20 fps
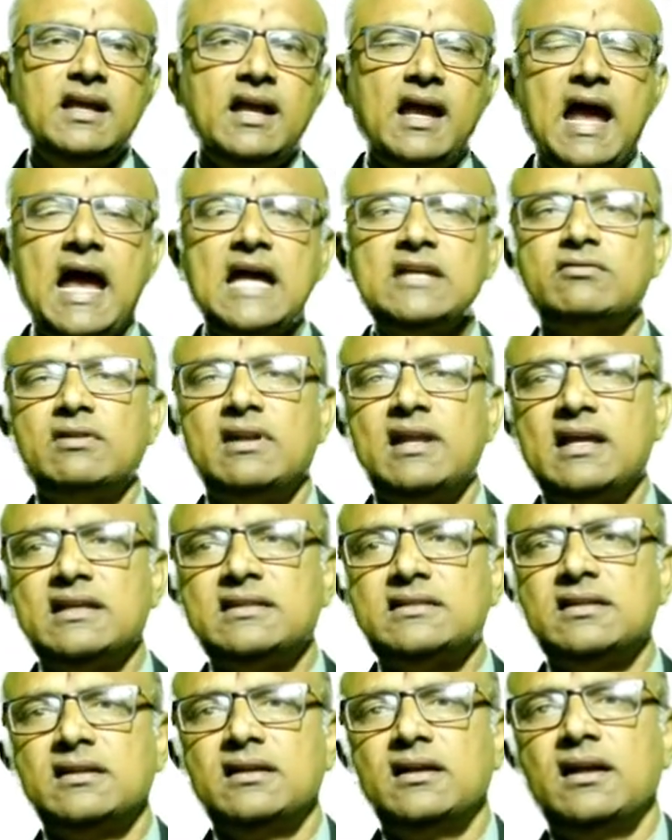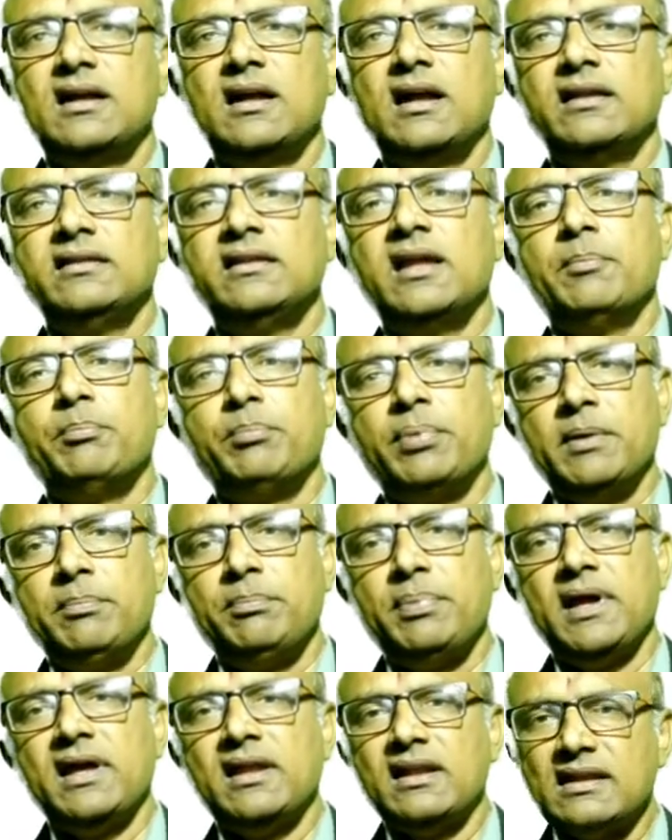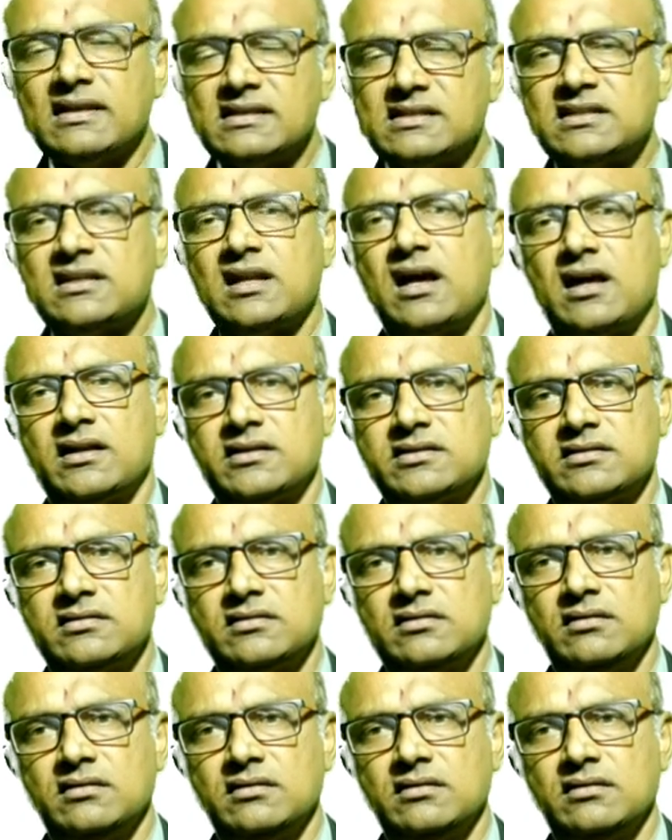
as well as they prepare starch.